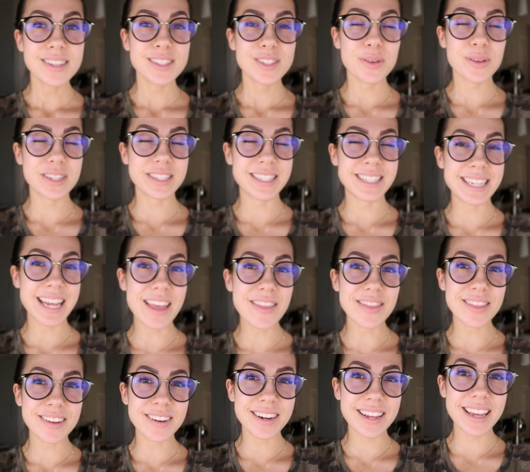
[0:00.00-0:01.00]
So it is
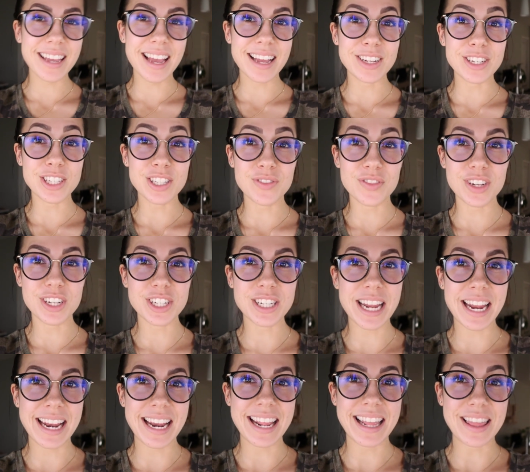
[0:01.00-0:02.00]
10:30, I just finished
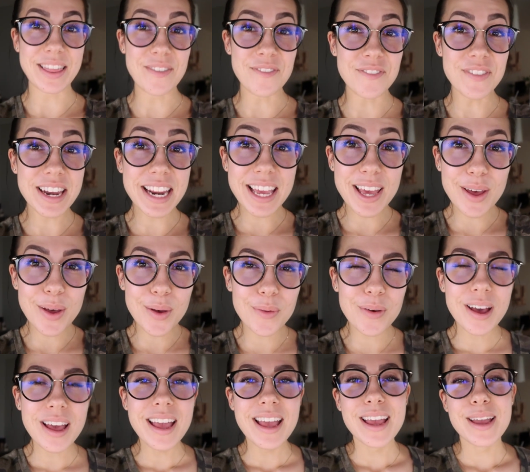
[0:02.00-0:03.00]
editing the video.
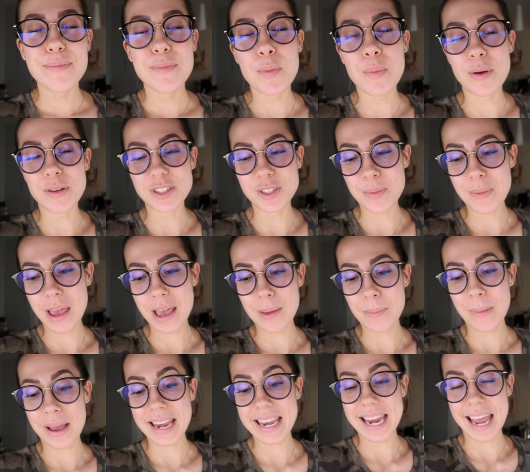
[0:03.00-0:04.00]
I'm about to make
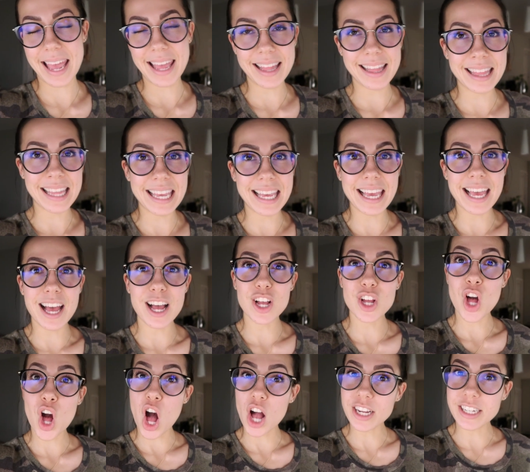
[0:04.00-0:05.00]
my nightly
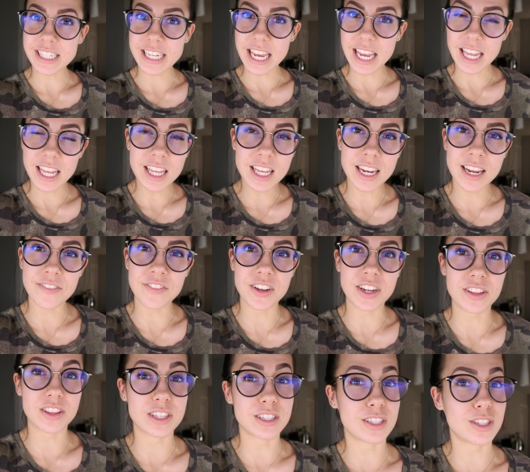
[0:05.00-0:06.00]
cocktail, and I
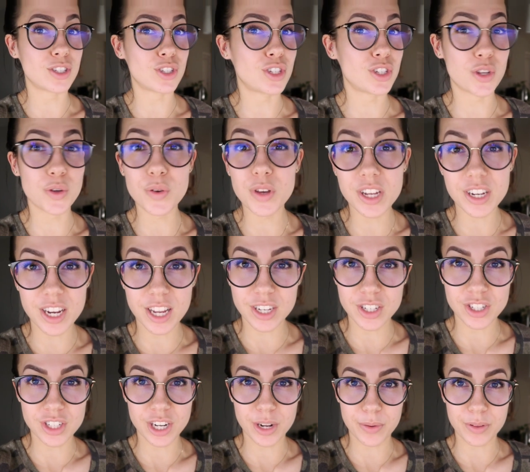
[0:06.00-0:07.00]
figured this is too good not
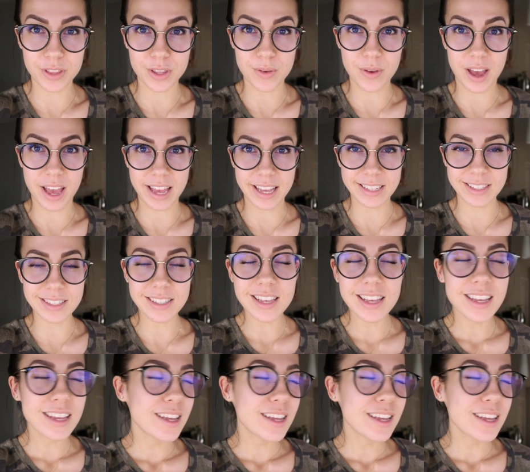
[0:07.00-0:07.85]
to share with you guys.